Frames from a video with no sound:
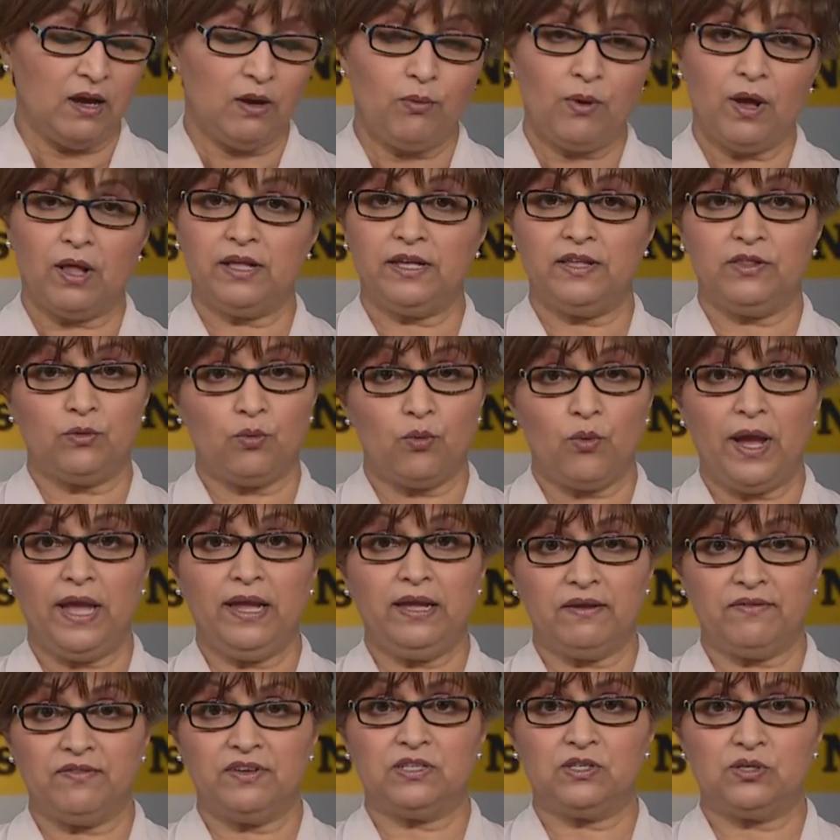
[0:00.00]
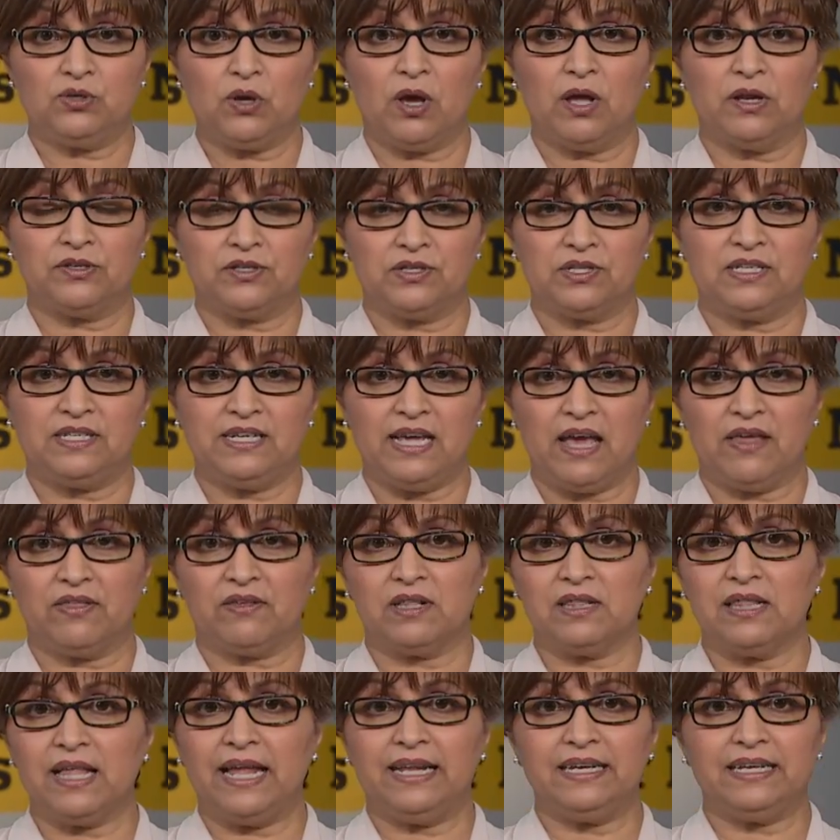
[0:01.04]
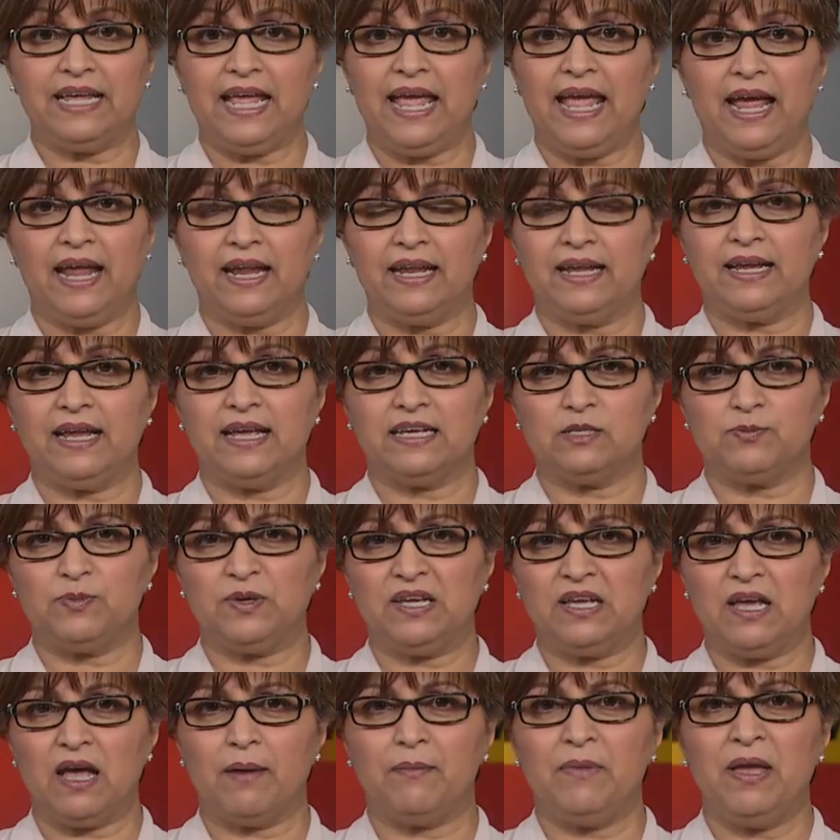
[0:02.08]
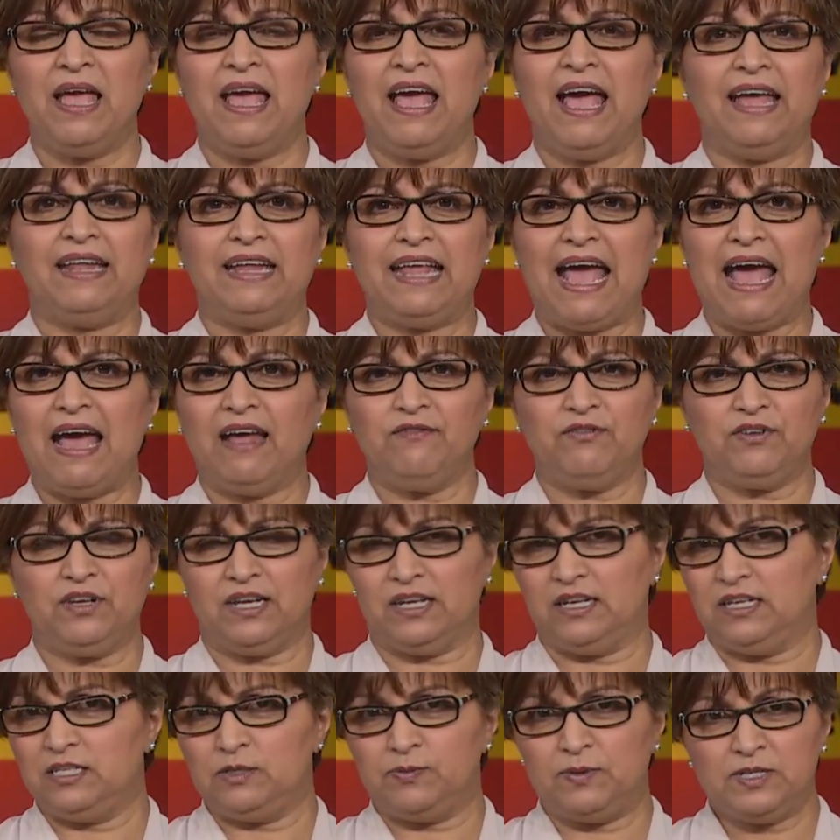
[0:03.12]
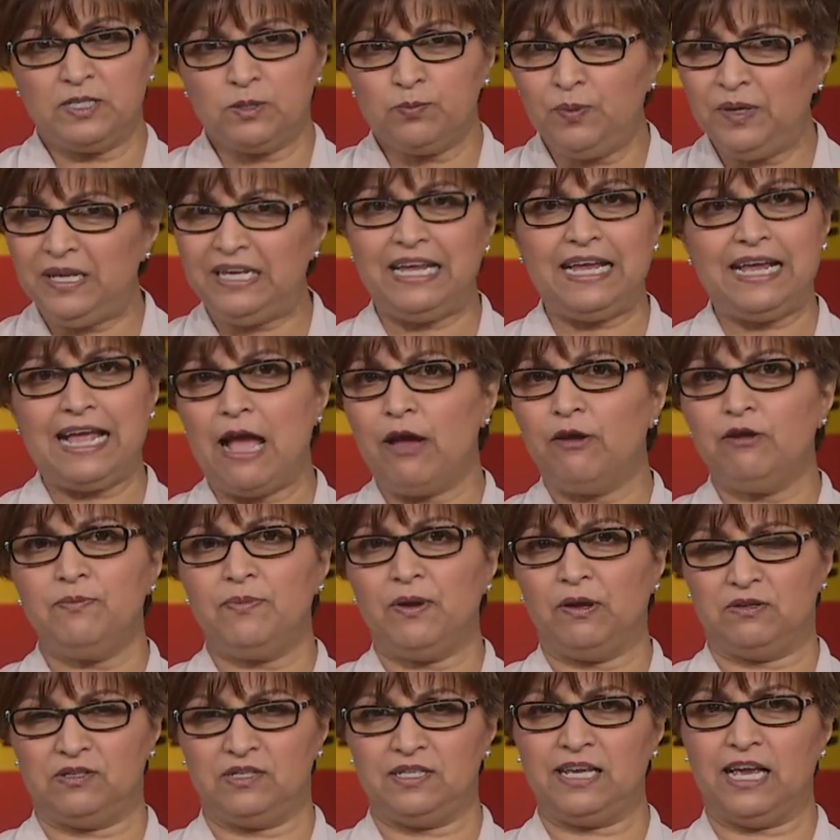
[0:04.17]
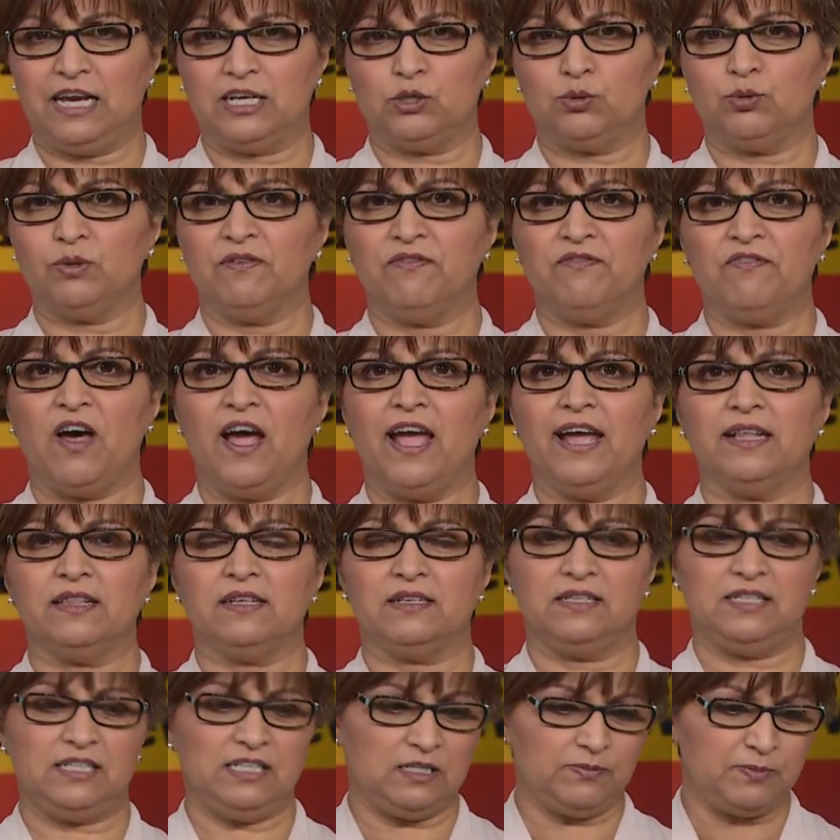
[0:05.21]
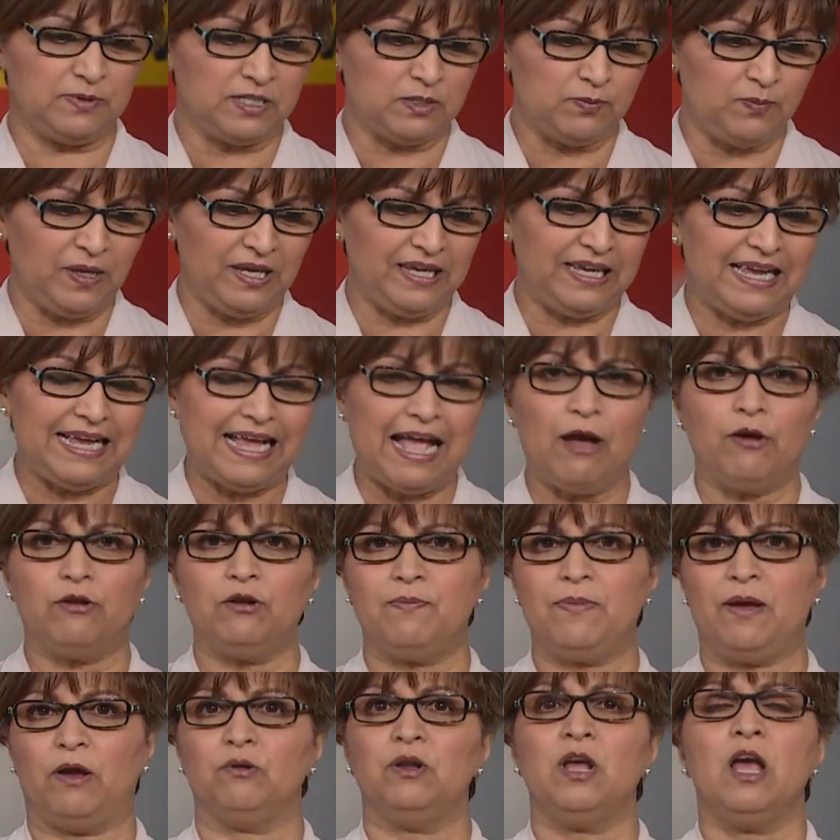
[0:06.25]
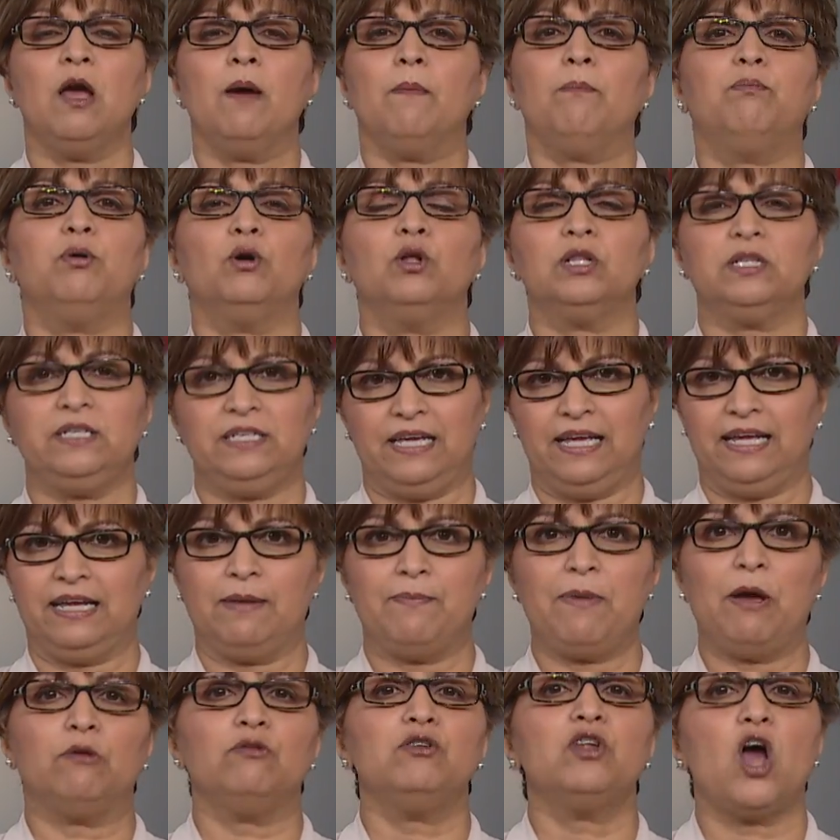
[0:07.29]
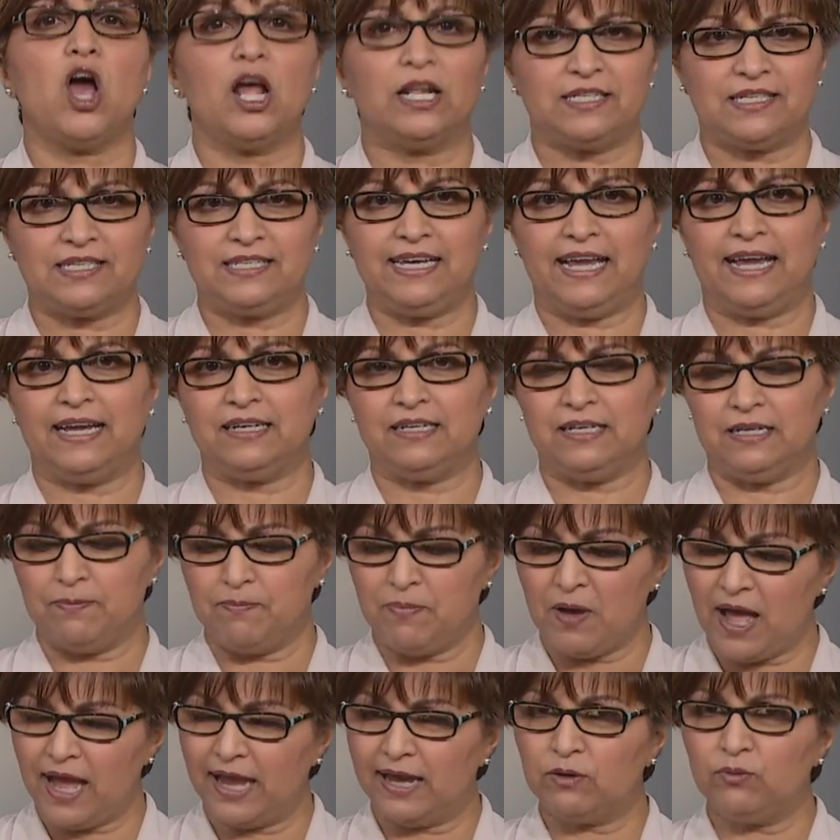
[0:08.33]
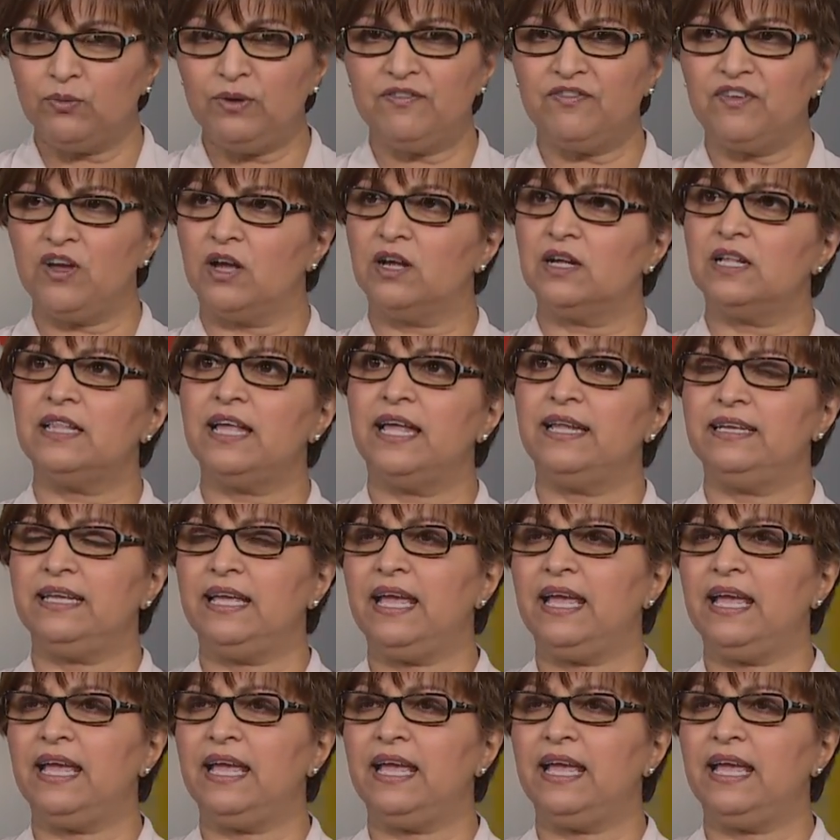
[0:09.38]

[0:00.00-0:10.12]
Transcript: Well, in the wake of his daughter's death, Glen Canning has become an advocate. He's been speaking out about sexual violence. He's been speaking out about bullying, about not standing by, and we've got Glen